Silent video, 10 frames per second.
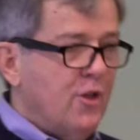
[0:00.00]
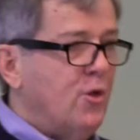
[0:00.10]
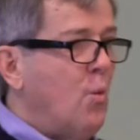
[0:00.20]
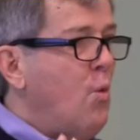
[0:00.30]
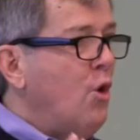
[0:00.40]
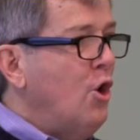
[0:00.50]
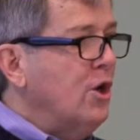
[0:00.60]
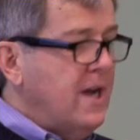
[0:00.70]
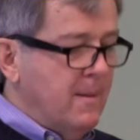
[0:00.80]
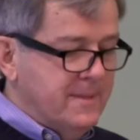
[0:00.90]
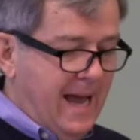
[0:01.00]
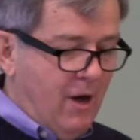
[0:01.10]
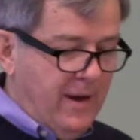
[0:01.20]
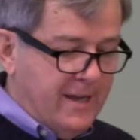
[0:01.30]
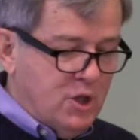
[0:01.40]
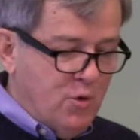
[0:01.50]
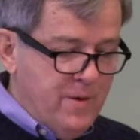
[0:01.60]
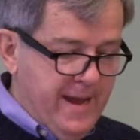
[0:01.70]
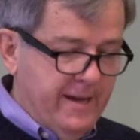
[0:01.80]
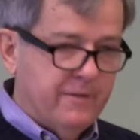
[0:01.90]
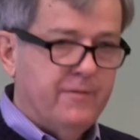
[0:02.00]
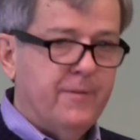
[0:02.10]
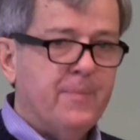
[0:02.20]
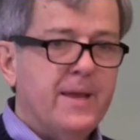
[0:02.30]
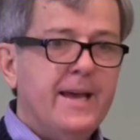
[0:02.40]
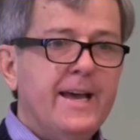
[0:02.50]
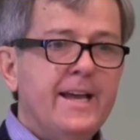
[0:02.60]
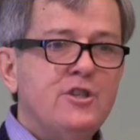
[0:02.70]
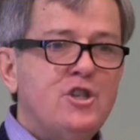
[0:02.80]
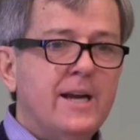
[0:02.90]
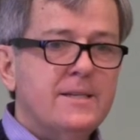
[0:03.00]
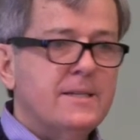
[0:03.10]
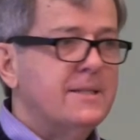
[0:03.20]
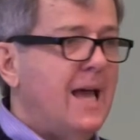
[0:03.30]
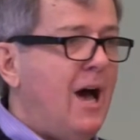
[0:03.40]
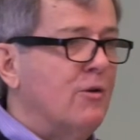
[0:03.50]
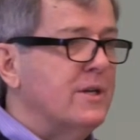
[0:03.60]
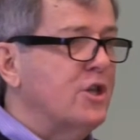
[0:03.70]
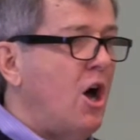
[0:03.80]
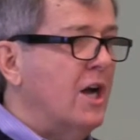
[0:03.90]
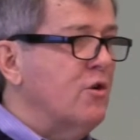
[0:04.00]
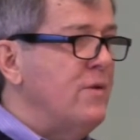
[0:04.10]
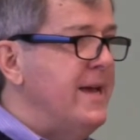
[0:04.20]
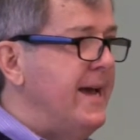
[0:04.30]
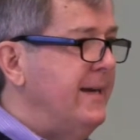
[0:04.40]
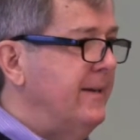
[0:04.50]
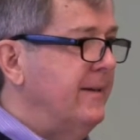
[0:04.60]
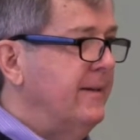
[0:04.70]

The word comes out as creative. In Genesis, how does God create?